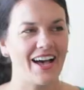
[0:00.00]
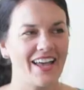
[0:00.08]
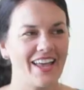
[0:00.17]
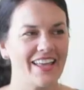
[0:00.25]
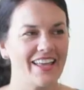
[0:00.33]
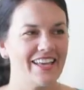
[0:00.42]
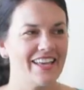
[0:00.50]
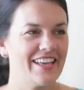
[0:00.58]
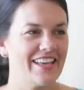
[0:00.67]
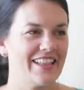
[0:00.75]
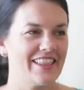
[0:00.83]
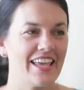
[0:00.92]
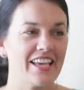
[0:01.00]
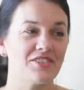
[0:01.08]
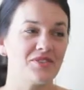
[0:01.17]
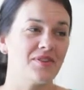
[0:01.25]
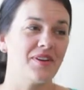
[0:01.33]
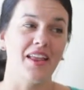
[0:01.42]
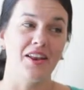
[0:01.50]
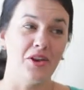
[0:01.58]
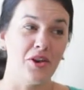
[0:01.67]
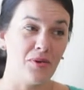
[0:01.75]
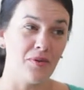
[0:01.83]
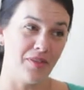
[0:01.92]
I like to create
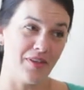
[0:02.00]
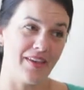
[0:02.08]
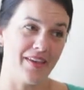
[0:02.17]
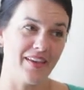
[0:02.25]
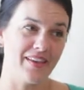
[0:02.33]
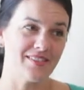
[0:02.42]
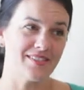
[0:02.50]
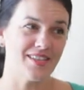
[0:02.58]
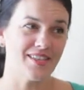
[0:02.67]
new things,